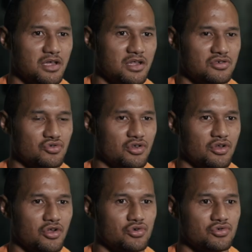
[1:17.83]
He sort of
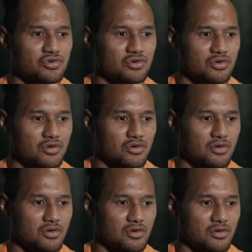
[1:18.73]
knows,
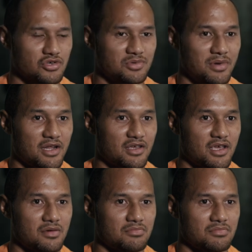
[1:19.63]
because he's played the game.